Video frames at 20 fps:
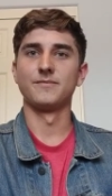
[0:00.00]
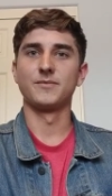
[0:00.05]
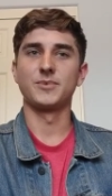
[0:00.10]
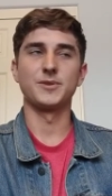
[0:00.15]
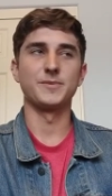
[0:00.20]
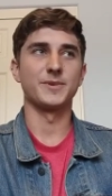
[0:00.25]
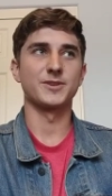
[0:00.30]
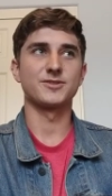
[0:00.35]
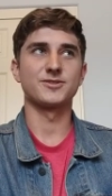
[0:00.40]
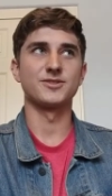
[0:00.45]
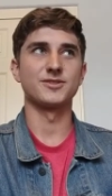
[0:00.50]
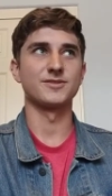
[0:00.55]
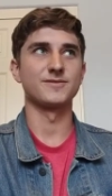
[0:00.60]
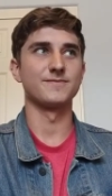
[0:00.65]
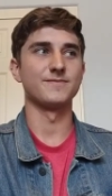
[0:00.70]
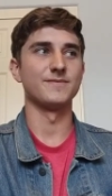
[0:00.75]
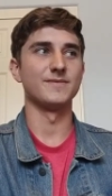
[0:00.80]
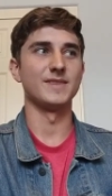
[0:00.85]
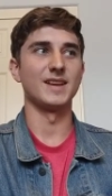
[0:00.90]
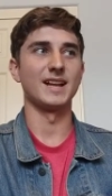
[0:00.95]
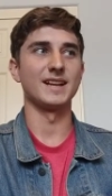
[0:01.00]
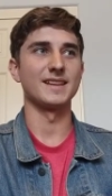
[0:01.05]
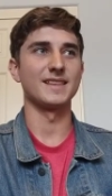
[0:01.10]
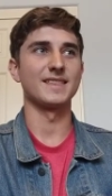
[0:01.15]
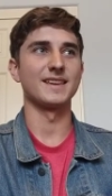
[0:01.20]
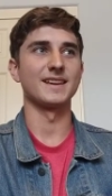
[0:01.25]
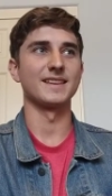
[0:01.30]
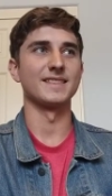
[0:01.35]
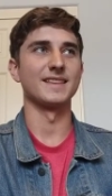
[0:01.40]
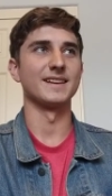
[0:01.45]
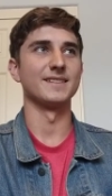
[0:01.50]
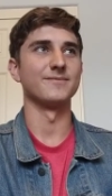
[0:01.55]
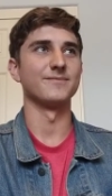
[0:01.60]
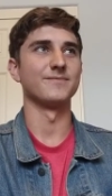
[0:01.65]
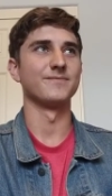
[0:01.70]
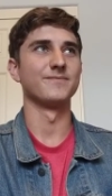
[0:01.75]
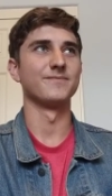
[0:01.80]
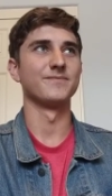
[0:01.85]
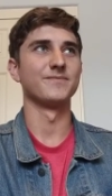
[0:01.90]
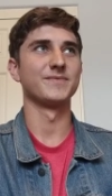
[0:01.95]
pretty much just anything that
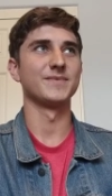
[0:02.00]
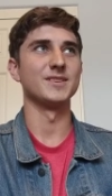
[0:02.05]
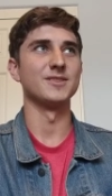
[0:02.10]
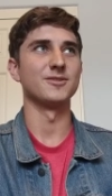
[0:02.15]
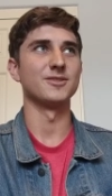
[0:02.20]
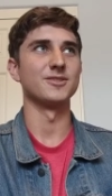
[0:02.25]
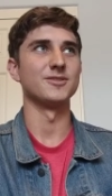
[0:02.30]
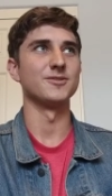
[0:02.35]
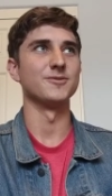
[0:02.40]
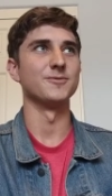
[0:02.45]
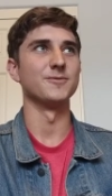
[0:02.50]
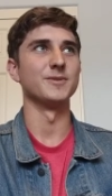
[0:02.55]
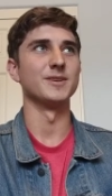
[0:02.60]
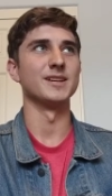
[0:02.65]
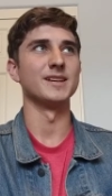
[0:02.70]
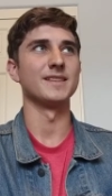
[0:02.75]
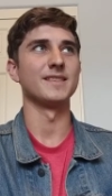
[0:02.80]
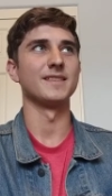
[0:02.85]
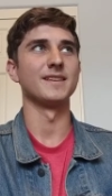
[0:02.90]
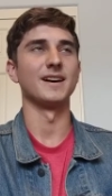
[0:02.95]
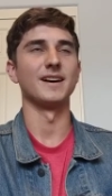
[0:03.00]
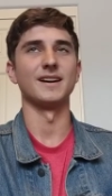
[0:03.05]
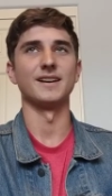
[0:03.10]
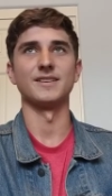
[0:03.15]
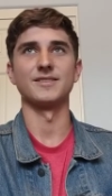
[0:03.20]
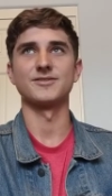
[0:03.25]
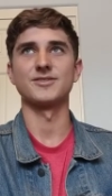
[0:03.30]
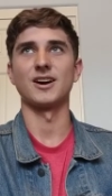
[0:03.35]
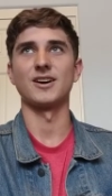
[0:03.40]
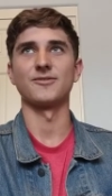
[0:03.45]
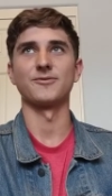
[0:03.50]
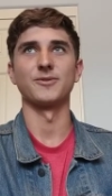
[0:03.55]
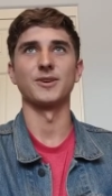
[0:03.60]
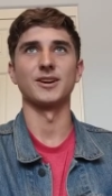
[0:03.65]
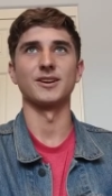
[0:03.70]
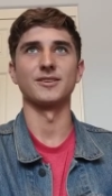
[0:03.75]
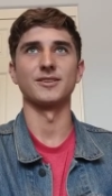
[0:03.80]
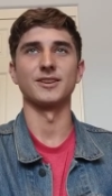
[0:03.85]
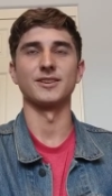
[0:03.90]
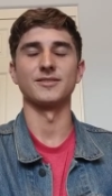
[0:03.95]
you can do with uh,
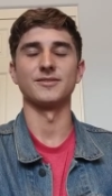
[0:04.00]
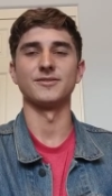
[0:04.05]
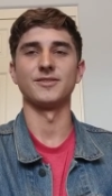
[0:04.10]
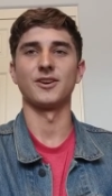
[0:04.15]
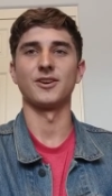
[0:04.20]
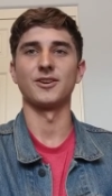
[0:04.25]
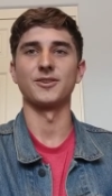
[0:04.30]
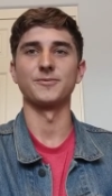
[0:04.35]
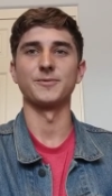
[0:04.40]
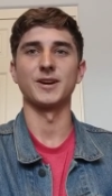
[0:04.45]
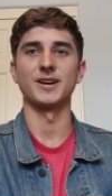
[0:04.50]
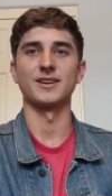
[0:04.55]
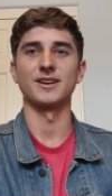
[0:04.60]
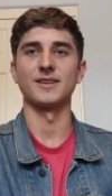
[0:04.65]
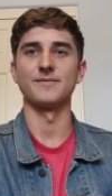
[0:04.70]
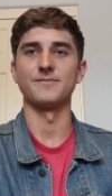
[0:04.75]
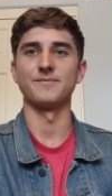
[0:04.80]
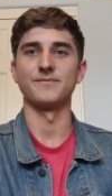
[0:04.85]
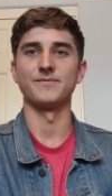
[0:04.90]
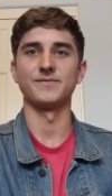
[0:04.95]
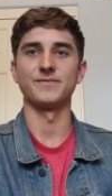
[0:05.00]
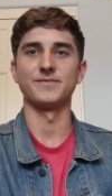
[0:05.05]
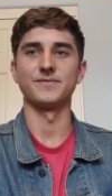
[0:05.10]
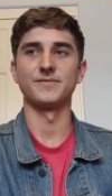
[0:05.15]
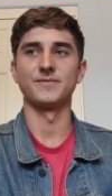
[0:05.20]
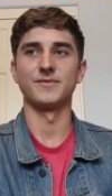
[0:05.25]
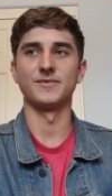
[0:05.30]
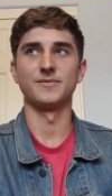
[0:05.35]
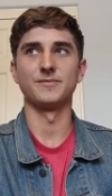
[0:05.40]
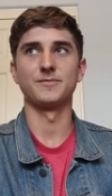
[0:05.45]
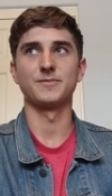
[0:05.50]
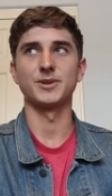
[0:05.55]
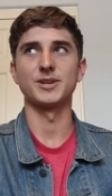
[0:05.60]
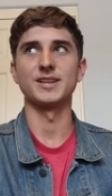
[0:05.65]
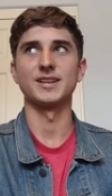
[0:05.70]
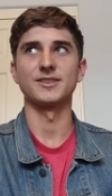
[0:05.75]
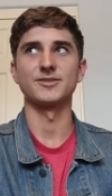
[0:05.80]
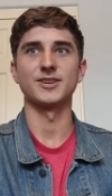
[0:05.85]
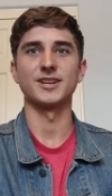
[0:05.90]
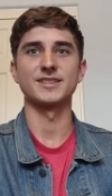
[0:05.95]
software and hardware. I'm
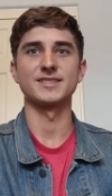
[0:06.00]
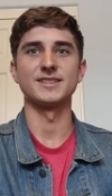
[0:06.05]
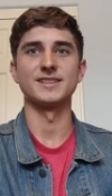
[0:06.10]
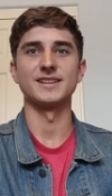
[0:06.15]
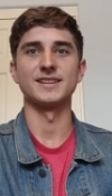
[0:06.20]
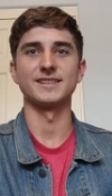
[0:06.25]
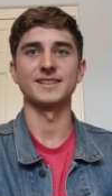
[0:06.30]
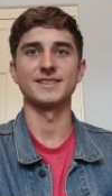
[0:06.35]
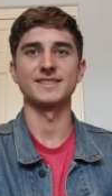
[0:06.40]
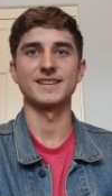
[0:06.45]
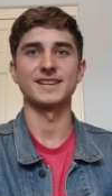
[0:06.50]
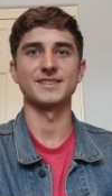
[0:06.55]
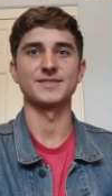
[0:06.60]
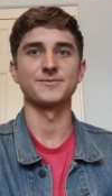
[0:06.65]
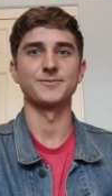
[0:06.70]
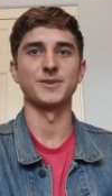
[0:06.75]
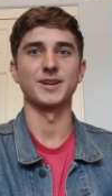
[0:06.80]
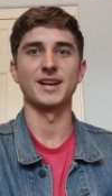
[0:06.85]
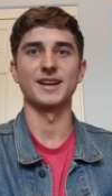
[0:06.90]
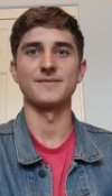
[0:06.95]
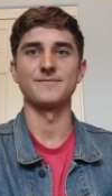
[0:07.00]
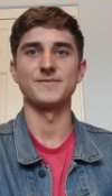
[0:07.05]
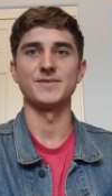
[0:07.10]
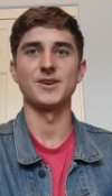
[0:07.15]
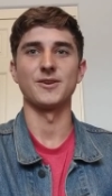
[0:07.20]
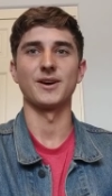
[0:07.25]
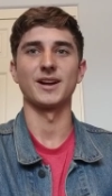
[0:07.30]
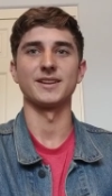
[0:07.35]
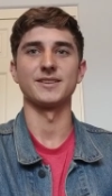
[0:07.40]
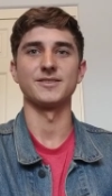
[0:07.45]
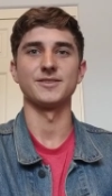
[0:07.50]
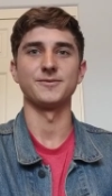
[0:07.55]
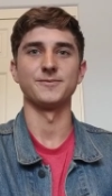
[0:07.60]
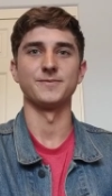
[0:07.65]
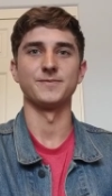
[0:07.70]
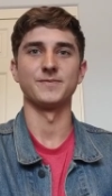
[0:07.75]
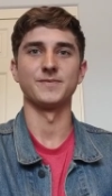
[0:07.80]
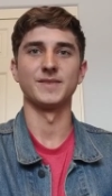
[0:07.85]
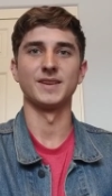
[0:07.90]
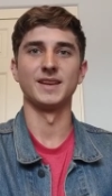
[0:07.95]
pretty interested in because that's what I know how to do.
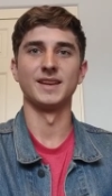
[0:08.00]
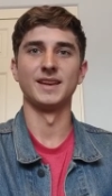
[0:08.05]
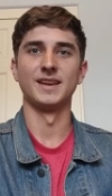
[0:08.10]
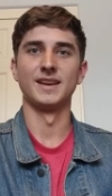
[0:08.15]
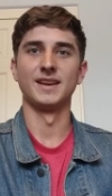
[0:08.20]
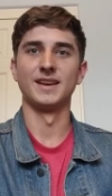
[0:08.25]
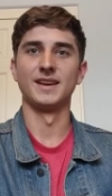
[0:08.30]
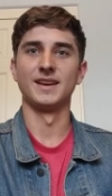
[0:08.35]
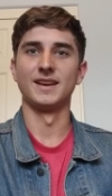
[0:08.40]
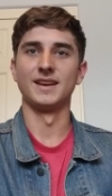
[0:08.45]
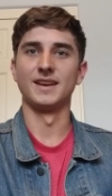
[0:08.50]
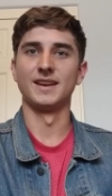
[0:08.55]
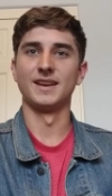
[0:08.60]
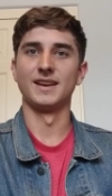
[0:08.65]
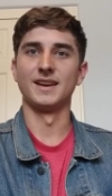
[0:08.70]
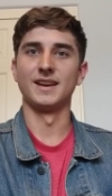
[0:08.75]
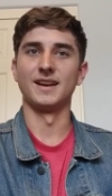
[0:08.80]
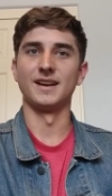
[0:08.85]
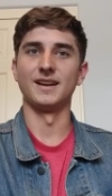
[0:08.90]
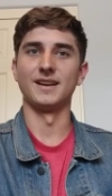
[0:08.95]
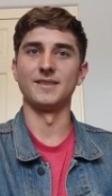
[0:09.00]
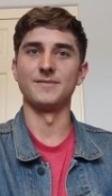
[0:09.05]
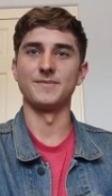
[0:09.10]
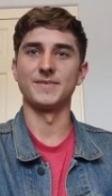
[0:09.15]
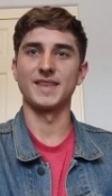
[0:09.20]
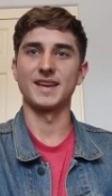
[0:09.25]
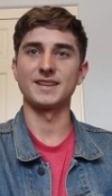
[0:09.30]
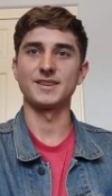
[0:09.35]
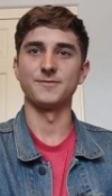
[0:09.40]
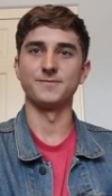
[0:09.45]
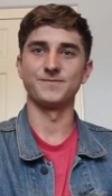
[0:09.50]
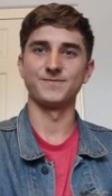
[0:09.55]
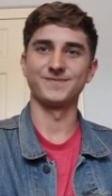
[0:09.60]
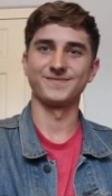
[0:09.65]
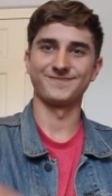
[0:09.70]
Um, thank you.